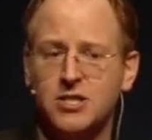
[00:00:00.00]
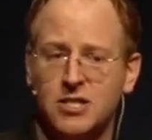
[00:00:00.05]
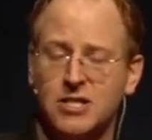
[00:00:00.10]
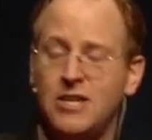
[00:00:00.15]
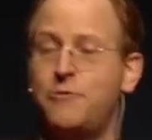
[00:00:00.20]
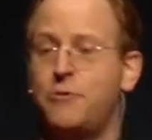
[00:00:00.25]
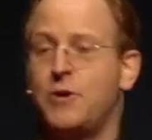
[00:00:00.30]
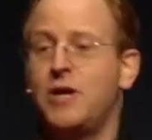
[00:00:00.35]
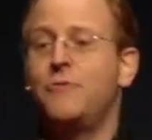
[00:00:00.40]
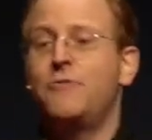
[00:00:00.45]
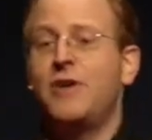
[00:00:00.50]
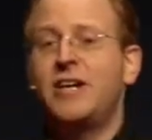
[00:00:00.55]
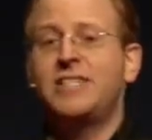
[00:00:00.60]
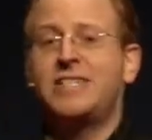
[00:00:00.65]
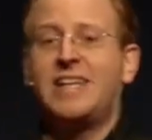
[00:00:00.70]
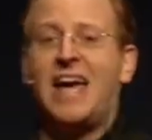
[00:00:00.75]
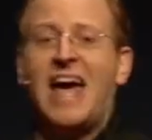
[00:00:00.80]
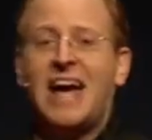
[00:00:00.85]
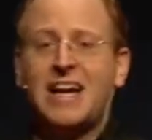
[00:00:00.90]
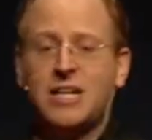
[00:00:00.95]
And if we invest
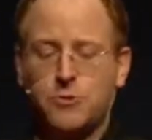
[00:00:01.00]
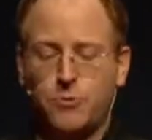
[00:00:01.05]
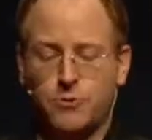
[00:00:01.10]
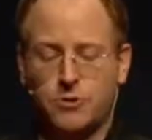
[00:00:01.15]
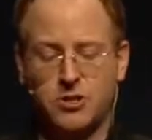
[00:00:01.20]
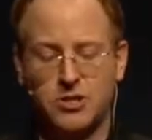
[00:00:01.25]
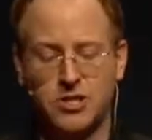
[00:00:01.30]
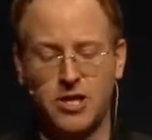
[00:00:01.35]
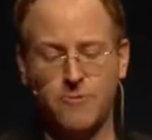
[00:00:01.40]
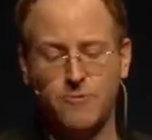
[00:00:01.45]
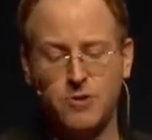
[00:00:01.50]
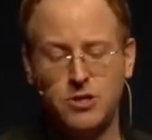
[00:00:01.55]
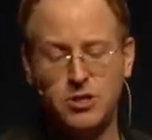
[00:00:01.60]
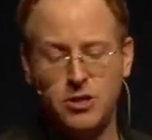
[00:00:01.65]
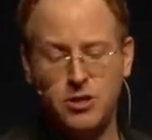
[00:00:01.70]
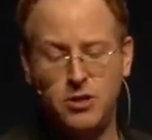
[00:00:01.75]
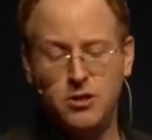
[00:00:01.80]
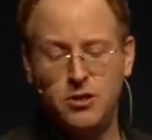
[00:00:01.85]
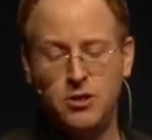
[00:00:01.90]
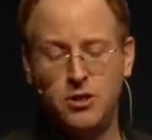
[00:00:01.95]
X, what does that
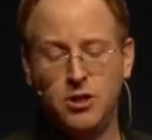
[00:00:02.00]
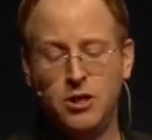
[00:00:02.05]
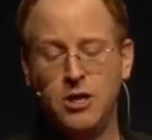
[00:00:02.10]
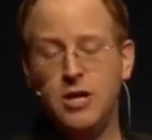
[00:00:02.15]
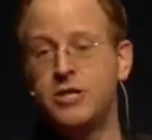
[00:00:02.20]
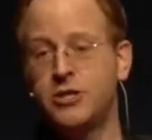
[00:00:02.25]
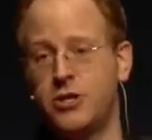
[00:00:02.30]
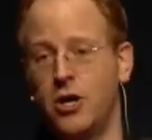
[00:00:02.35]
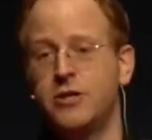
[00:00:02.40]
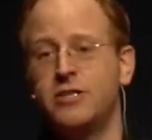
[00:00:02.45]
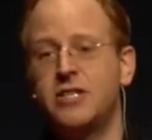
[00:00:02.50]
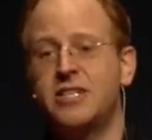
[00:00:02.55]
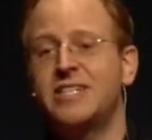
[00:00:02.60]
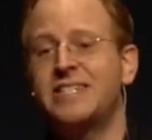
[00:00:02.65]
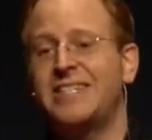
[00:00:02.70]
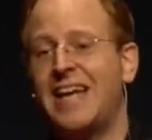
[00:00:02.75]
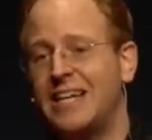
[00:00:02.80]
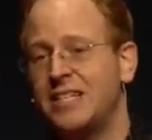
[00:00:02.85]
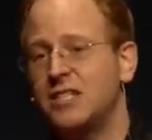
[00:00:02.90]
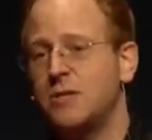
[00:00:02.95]
return? So
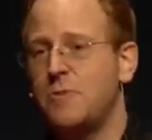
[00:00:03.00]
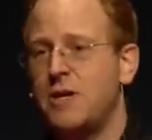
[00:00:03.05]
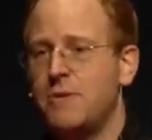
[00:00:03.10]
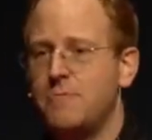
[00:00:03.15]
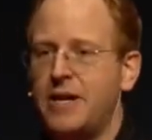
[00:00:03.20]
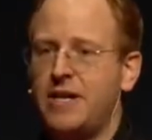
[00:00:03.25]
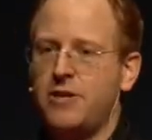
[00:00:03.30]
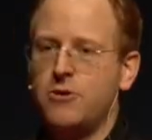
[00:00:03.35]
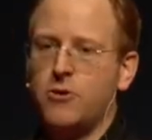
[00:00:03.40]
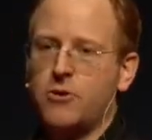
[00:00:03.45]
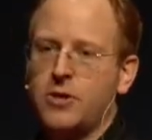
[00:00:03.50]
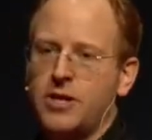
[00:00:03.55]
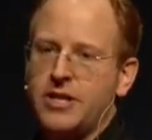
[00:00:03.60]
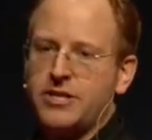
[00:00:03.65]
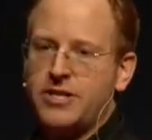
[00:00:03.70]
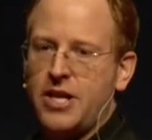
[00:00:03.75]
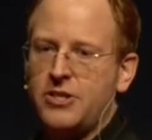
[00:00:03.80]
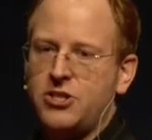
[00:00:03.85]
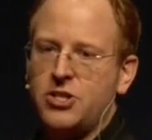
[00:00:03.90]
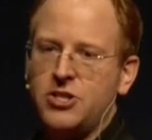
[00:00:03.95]
understandably, many
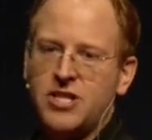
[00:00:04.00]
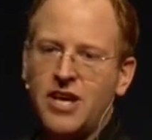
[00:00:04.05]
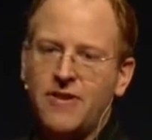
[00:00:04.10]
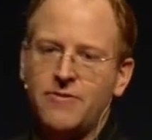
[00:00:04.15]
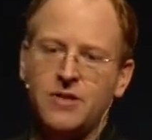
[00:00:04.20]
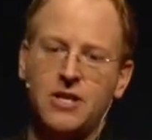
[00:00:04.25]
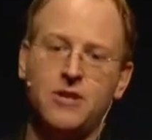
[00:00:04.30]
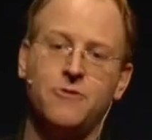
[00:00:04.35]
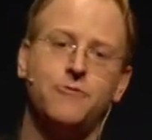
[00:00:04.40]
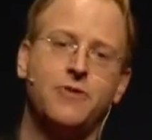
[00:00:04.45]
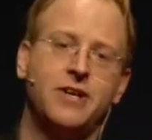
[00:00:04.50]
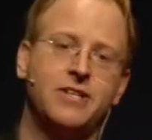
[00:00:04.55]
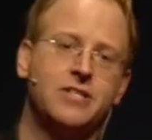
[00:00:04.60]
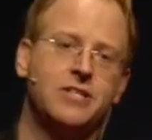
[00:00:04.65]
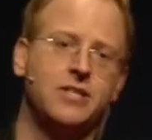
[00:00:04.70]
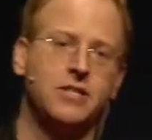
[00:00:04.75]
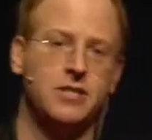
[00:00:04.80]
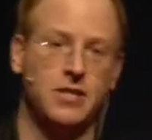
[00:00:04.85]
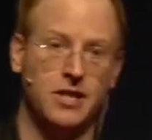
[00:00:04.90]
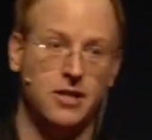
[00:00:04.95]
organizations haven't
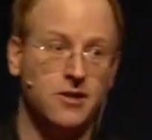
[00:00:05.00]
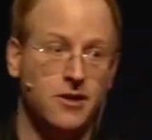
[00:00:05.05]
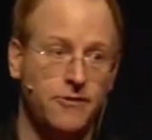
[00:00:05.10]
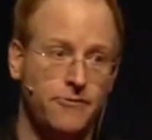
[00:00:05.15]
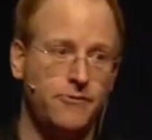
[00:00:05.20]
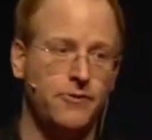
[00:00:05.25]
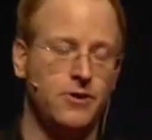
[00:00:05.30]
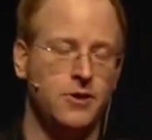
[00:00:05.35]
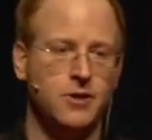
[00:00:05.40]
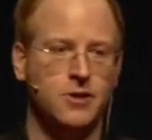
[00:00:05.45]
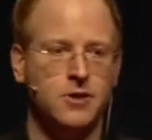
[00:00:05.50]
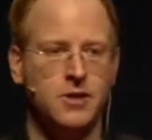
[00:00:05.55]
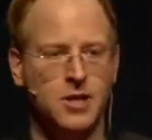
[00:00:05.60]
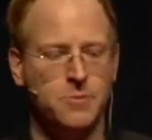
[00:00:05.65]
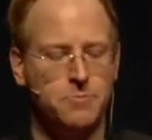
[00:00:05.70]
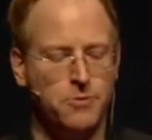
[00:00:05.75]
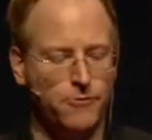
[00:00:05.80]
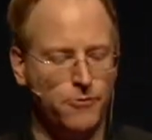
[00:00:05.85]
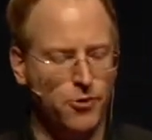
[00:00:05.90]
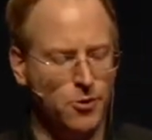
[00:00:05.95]
invested enough in
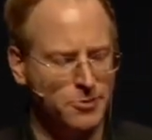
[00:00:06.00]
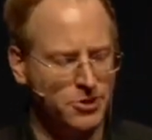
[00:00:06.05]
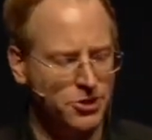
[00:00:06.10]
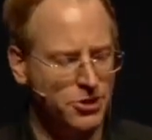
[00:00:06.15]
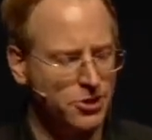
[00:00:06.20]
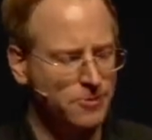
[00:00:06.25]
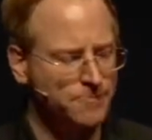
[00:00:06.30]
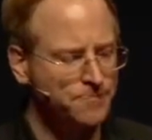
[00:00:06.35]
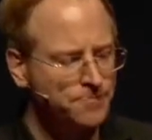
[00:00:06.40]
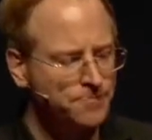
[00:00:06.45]
performance.